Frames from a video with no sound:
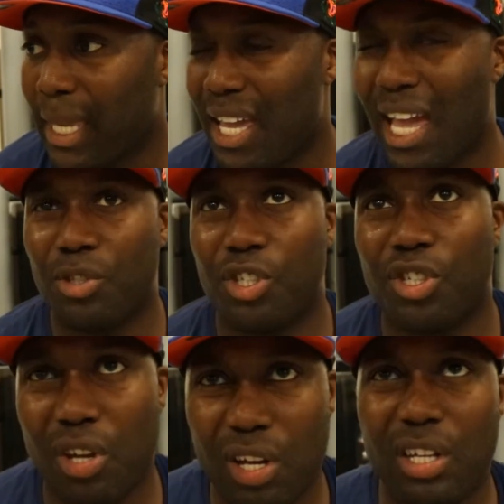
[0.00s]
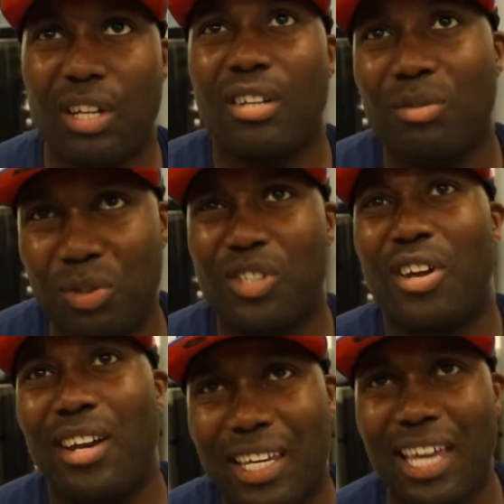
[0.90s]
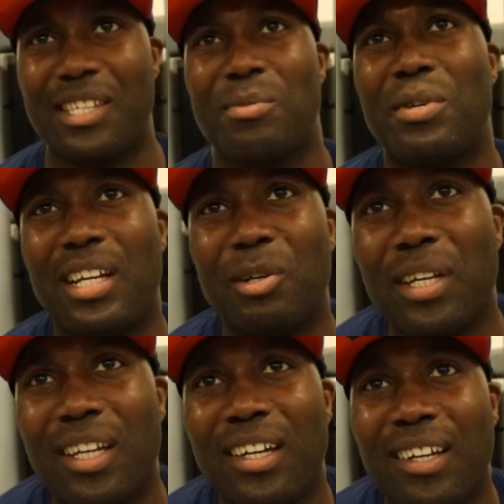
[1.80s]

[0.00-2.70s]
Yeah, it was just starting to get to me a little bit.